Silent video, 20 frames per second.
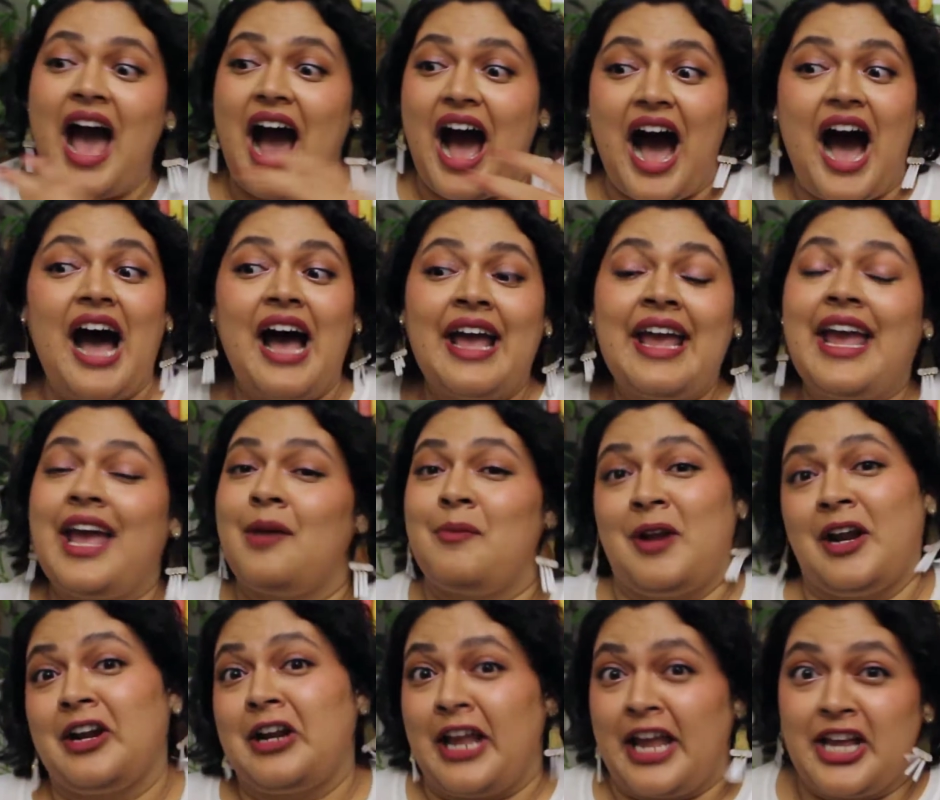I am
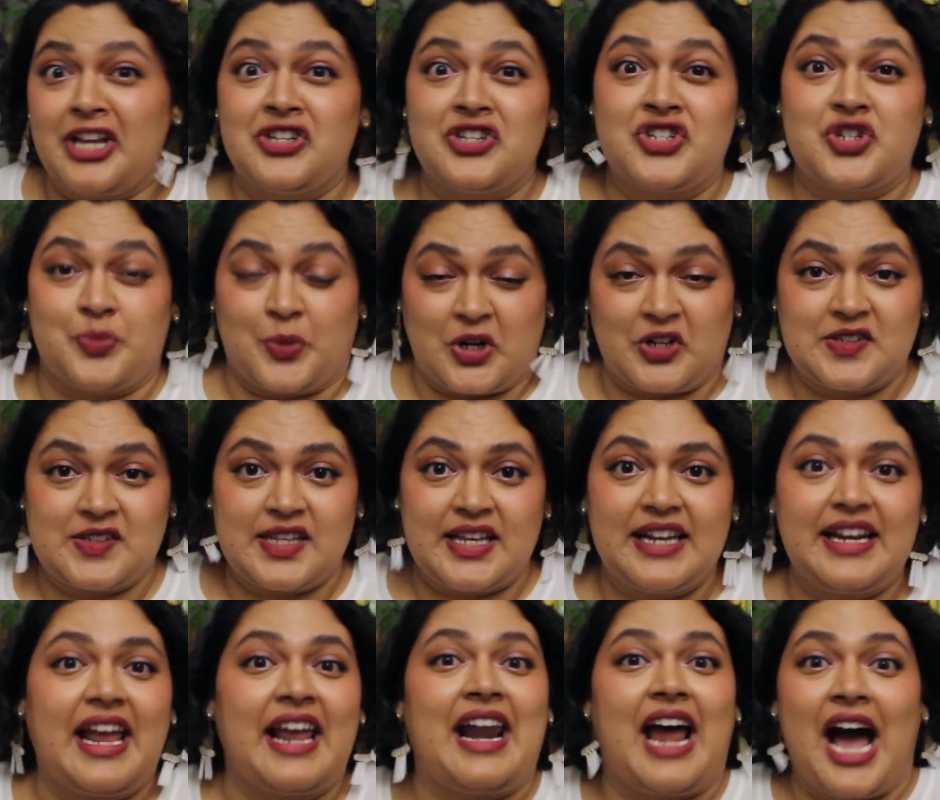an unhinged
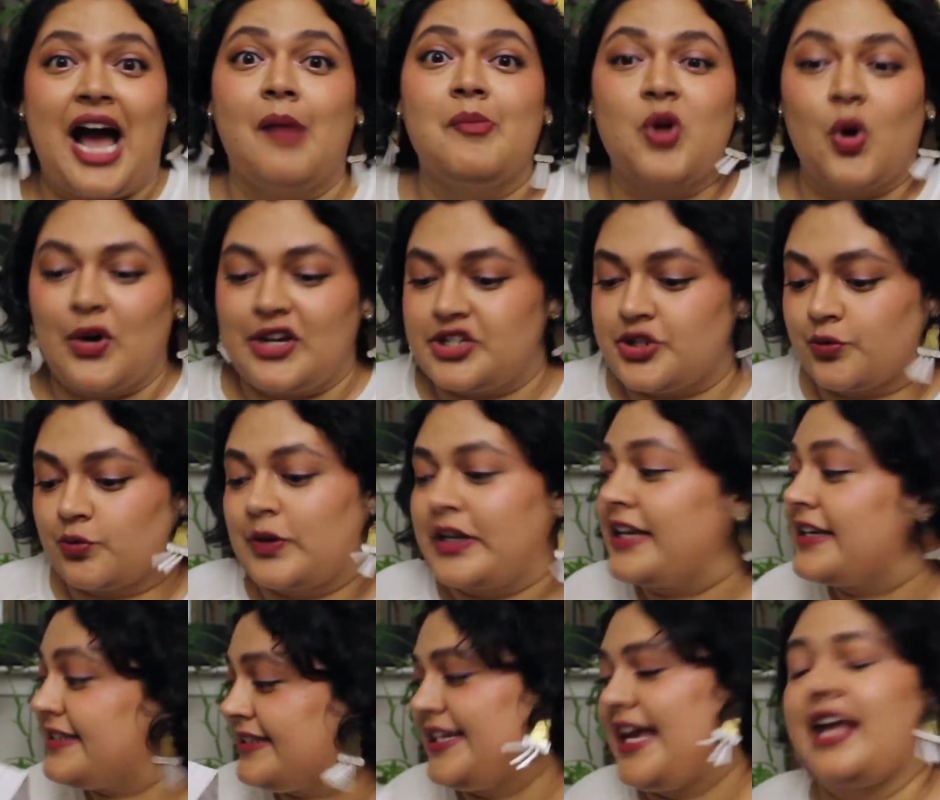person and I'm going to
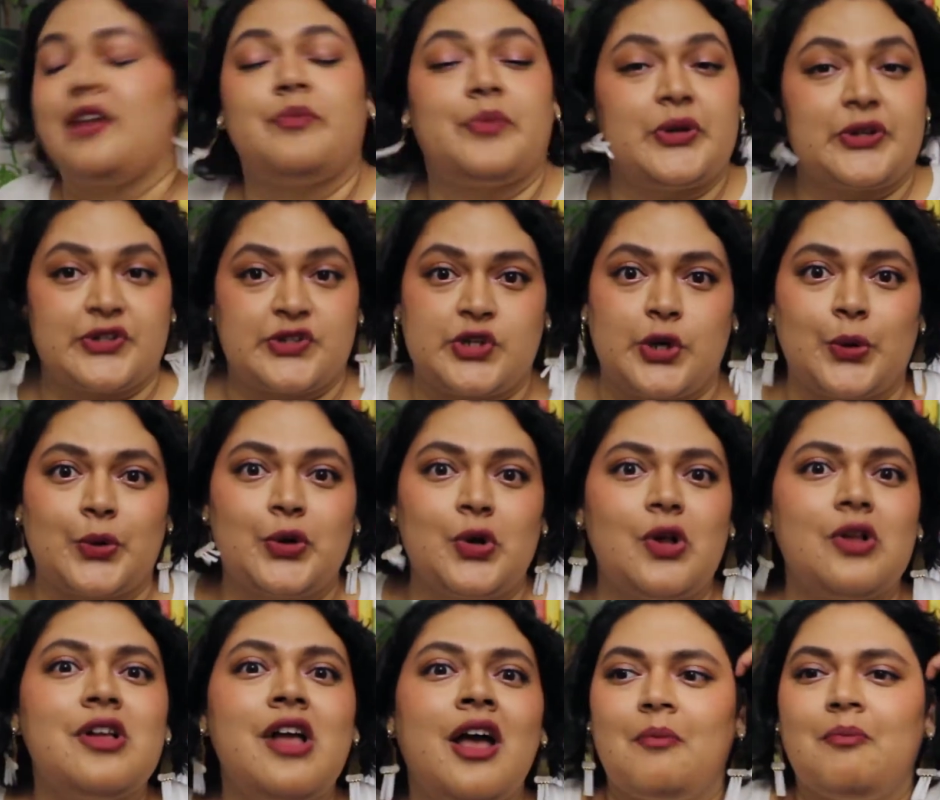read 10 books
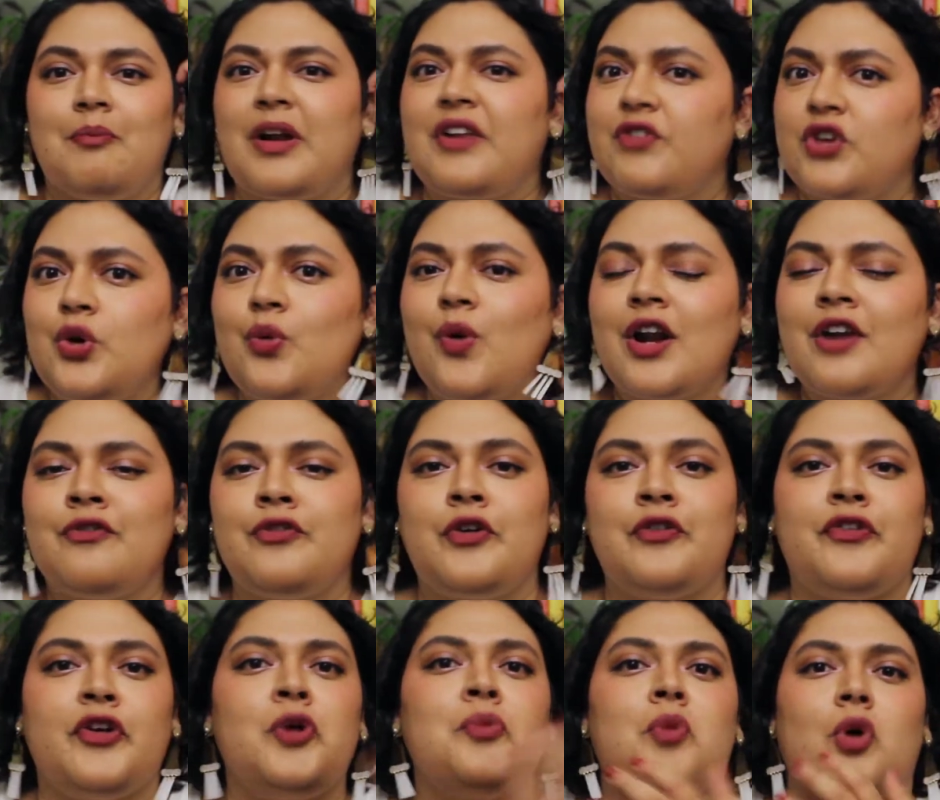total, but if you want to
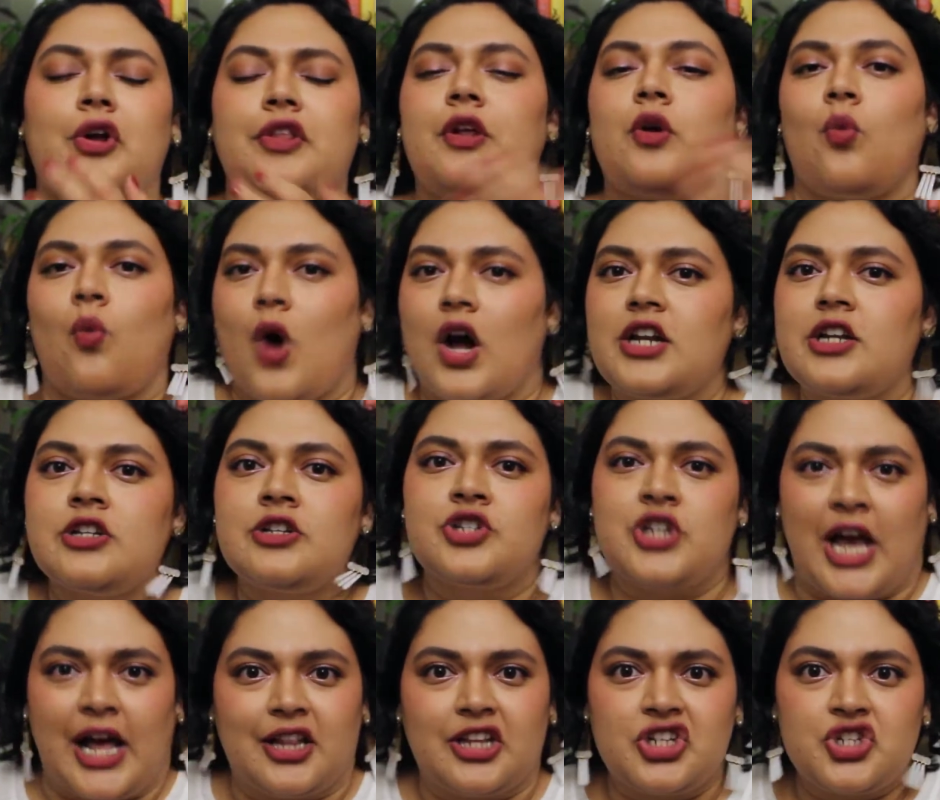fulfill more than one
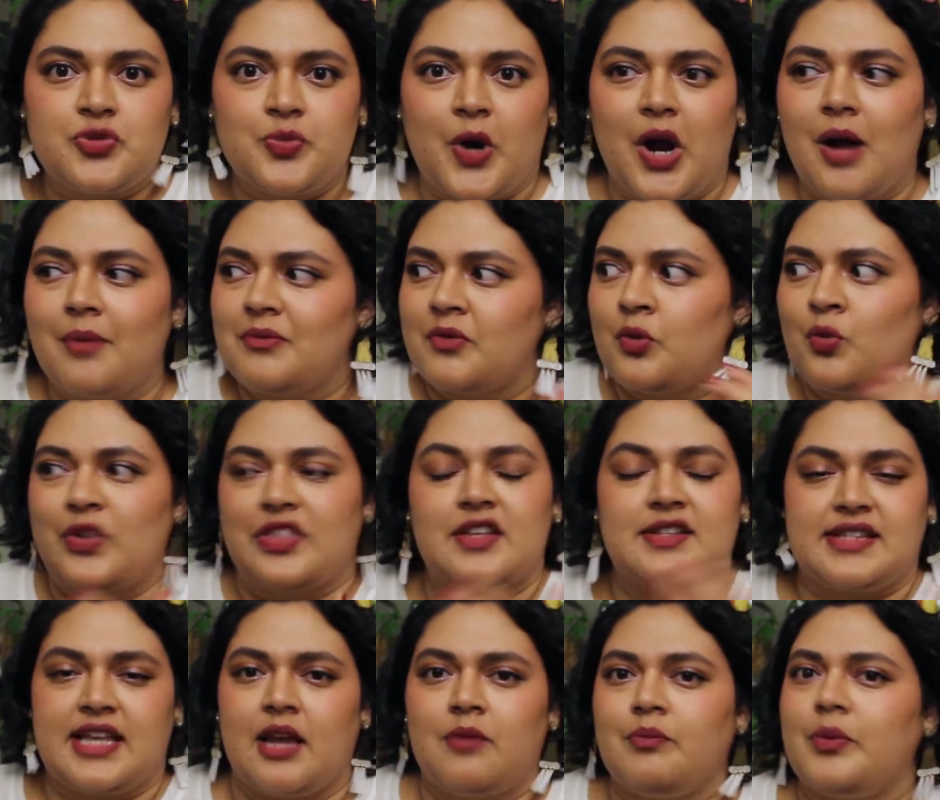challenge prompt with the
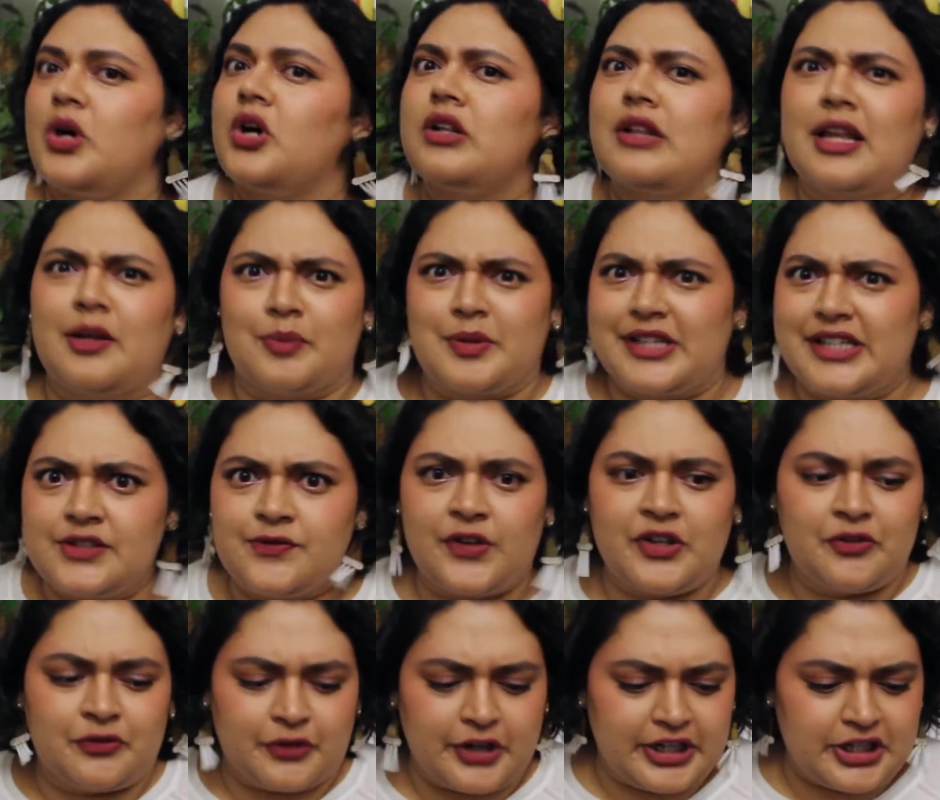same book, like please
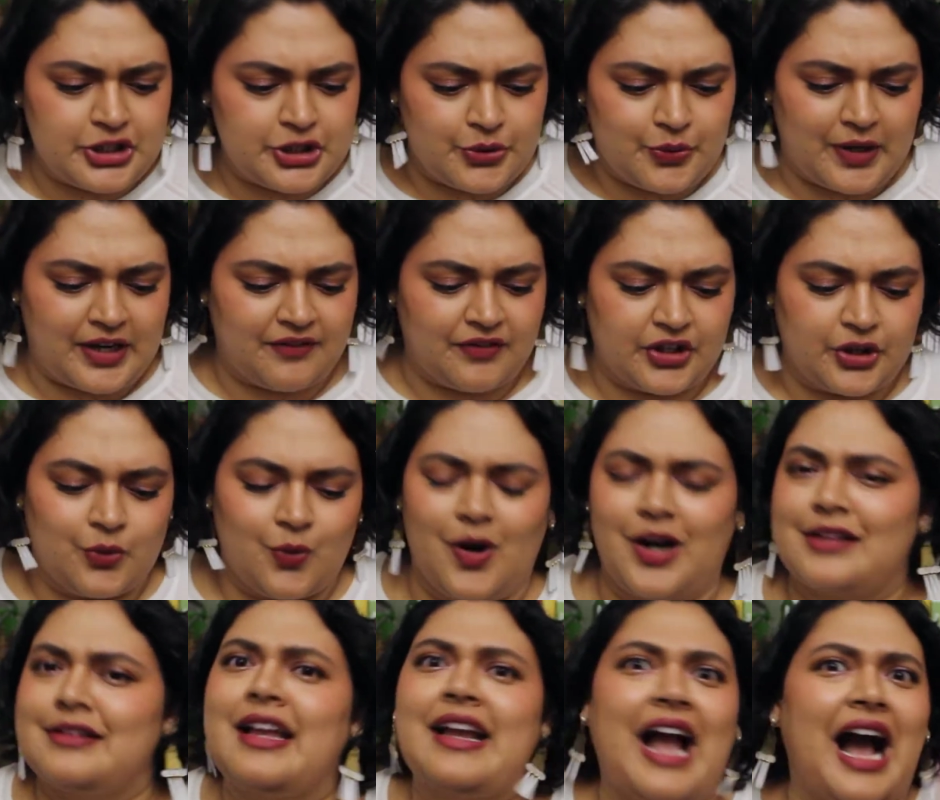feel free to do whatever you
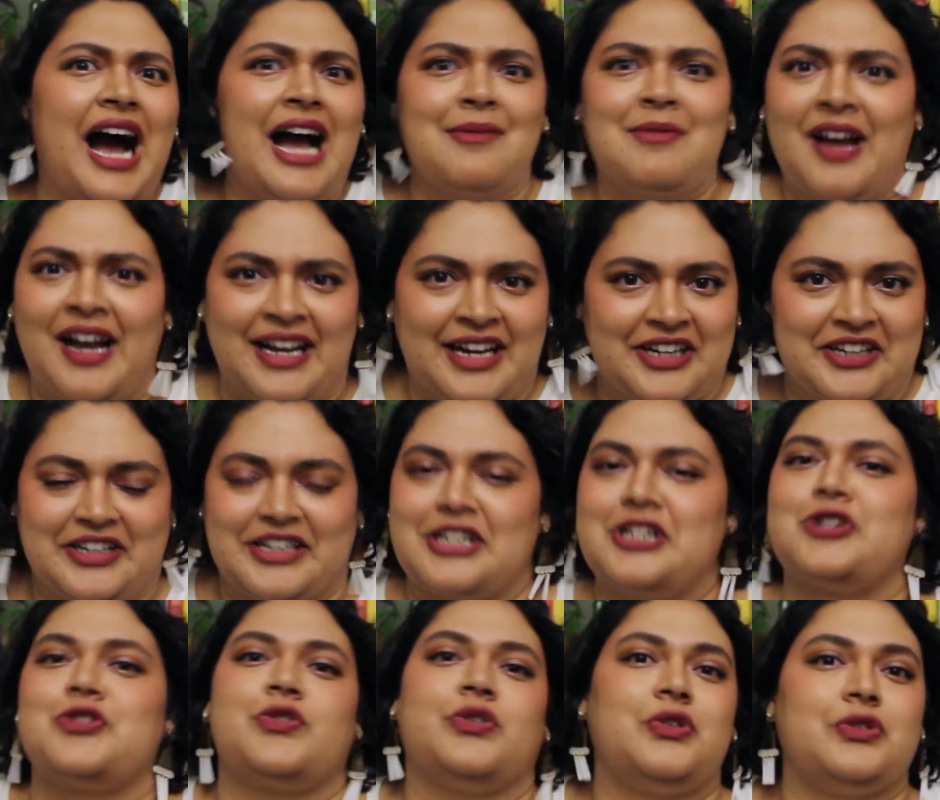want. Like I'm not here to
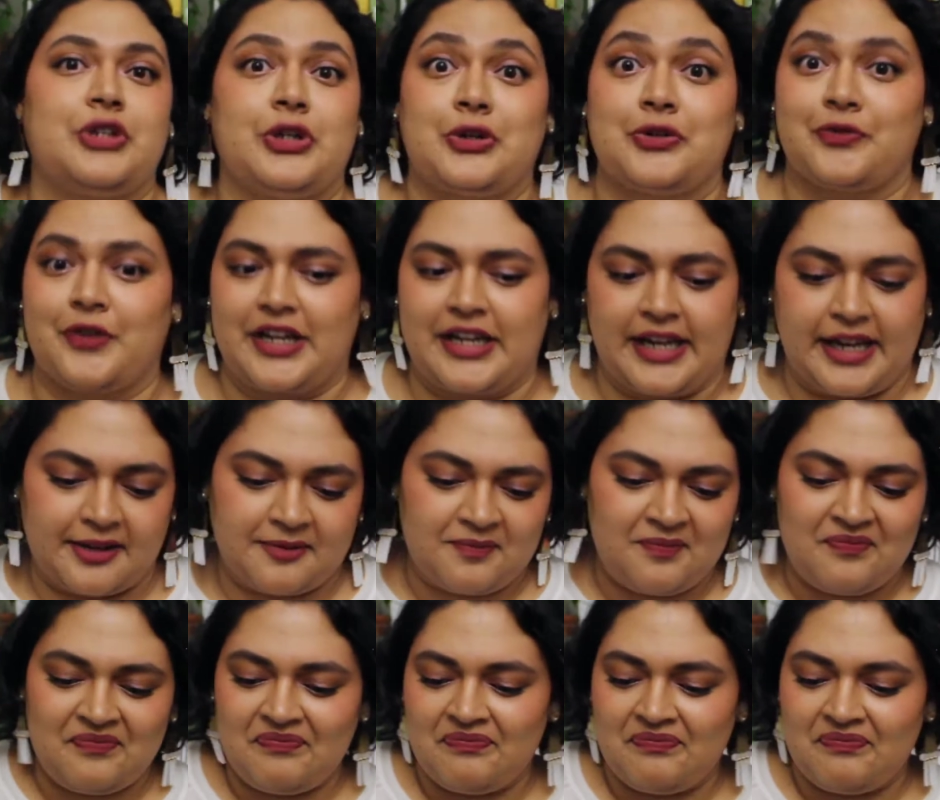control your reading.